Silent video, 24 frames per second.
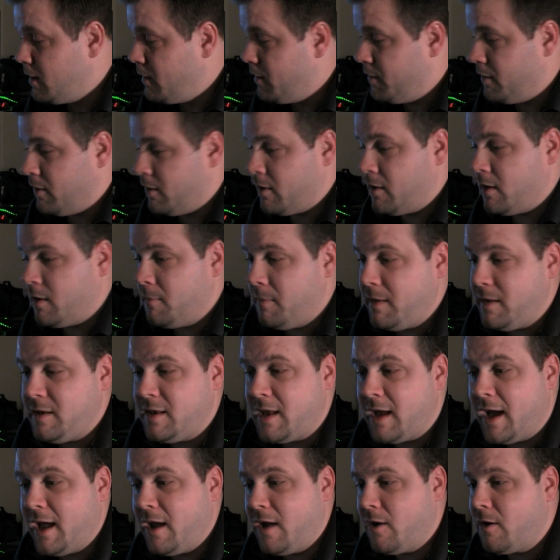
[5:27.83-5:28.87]
There are going to be
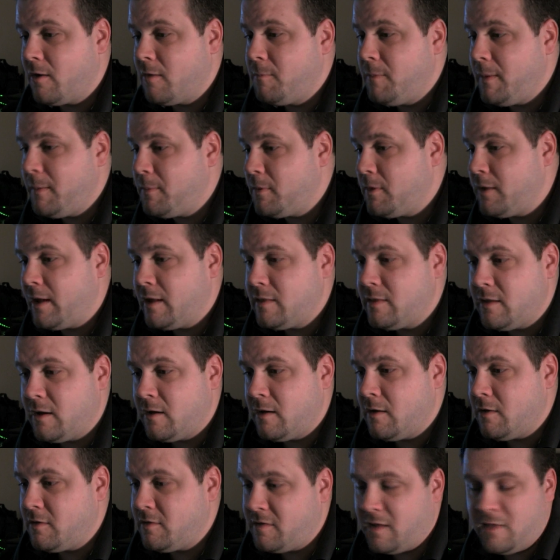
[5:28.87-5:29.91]
diehard people out there
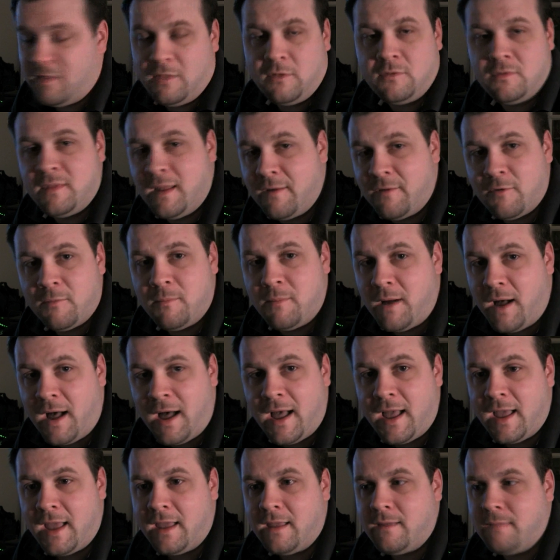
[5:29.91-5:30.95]
that'll say they'll never
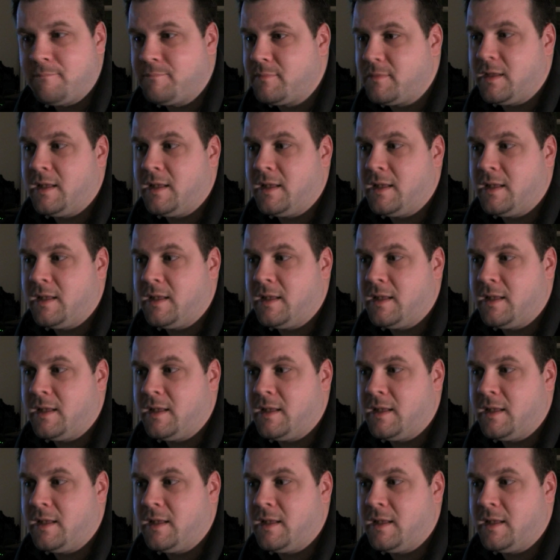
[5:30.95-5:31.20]
buy